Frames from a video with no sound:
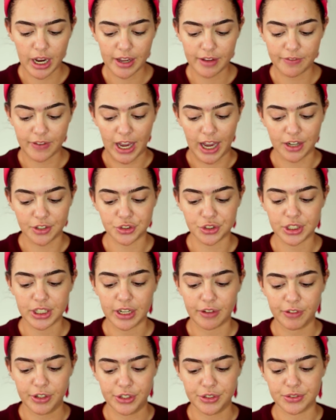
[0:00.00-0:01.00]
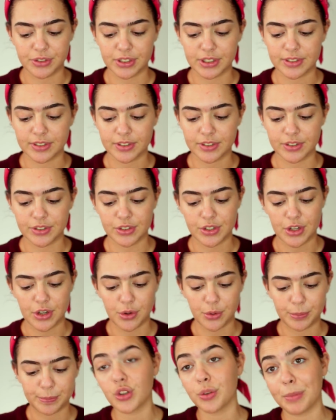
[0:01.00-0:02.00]
I've actually never used this. This is new
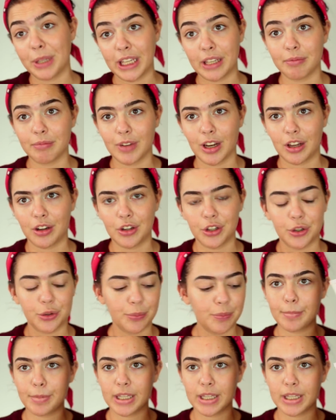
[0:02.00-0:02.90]
to me, not new.